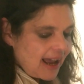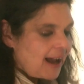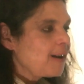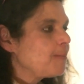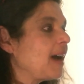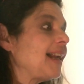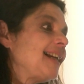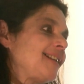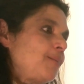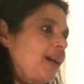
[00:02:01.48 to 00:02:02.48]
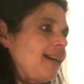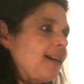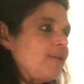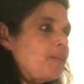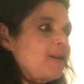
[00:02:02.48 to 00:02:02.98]
And it's the
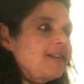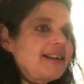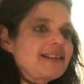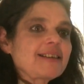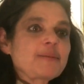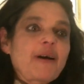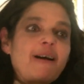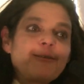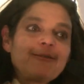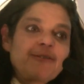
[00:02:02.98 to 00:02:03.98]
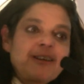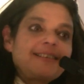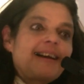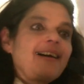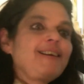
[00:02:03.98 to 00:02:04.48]
beginning of a process, it's part of a
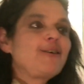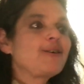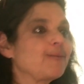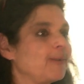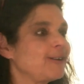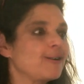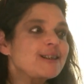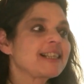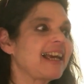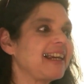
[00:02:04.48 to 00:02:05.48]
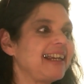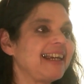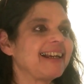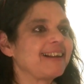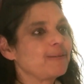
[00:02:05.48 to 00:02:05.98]
dialogue. We're not saying
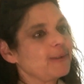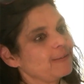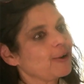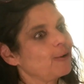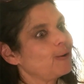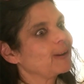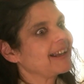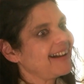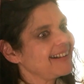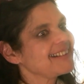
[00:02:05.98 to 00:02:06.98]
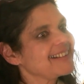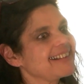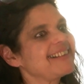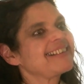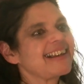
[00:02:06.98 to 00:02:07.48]
here that we've got all the
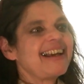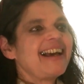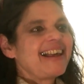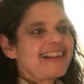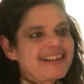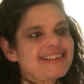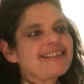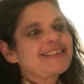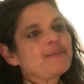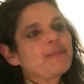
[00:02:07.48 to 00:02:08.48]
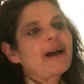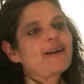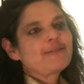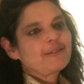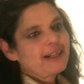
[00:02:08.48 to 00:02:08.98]
answers. This is
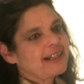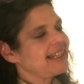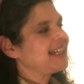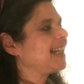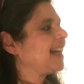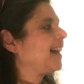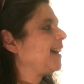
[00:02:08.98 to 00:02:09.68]
about really